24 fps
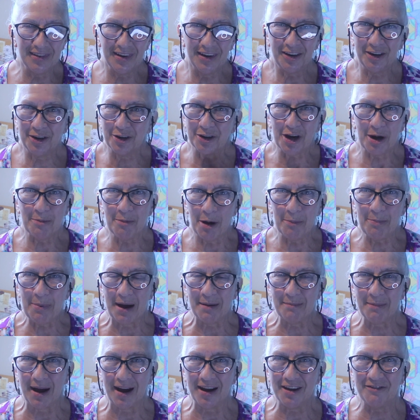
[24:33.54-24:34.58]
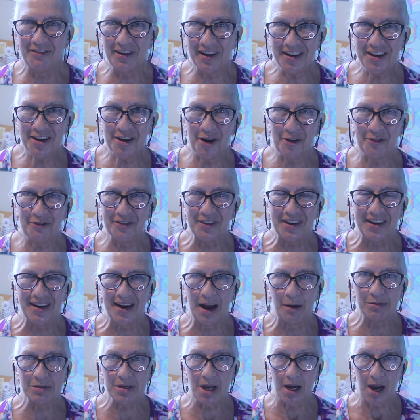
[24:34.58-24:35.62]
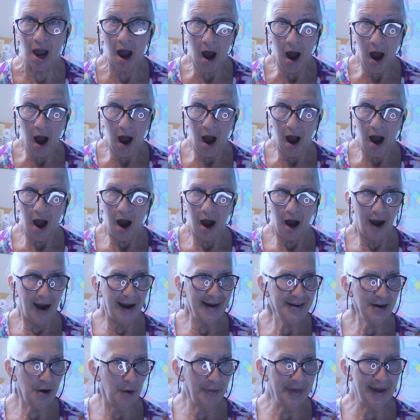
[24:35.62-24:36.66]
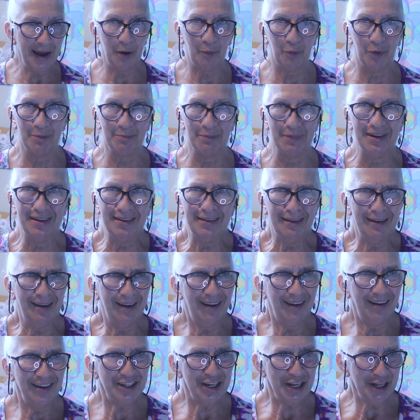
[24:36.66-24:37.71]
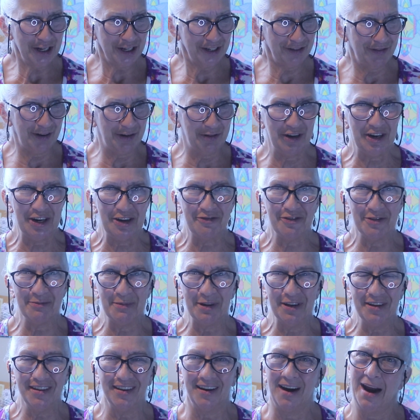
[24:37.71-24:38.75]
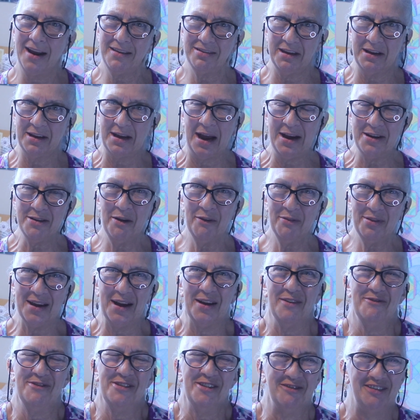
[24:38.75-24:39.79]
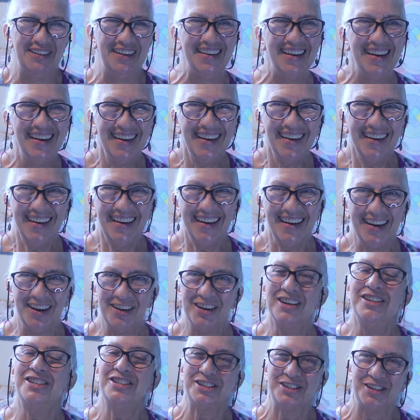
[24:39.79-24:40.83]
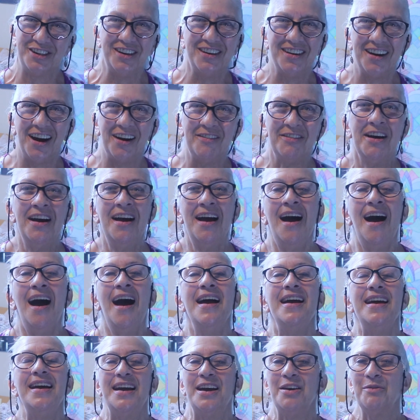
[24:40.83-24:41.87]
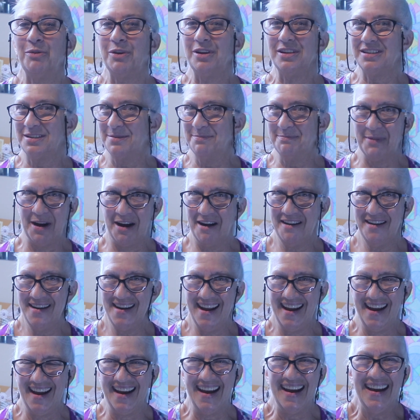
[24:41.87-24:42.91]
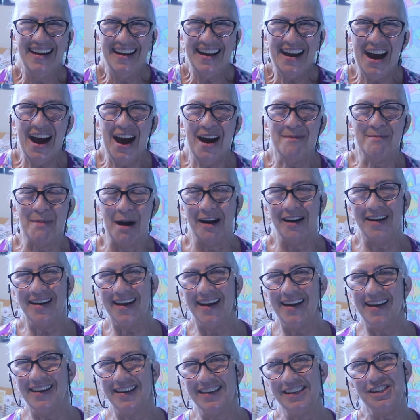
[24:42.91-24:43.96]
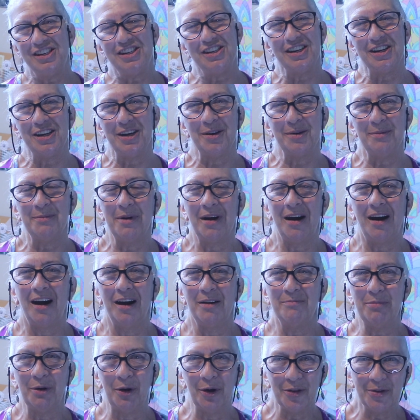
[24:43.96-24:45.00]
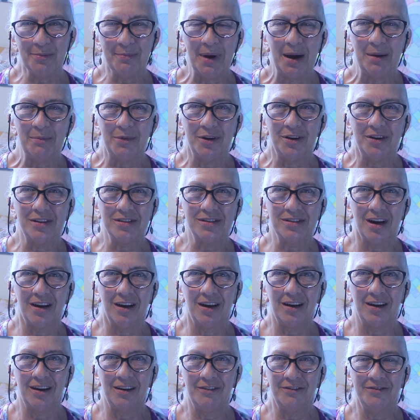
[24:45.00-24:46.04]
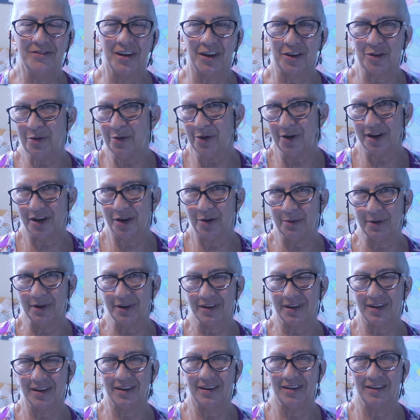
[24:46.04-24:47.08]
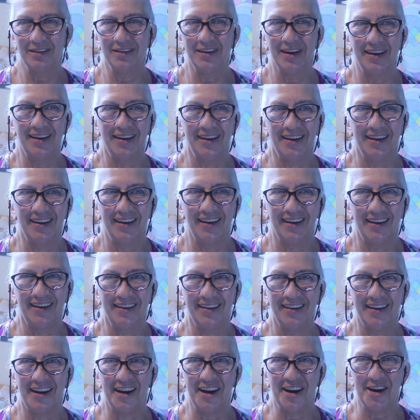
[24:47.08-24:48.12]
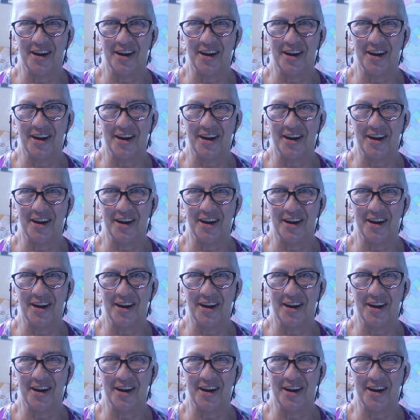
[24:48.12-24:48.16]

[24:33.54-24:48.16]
her come up on my video feed. I was like, oh, I know that woman. She looks very familiar. I think I know that woman. And sure enough, It was Marnay. Marnay and Jim are both members of the Corning Quilt Guild, and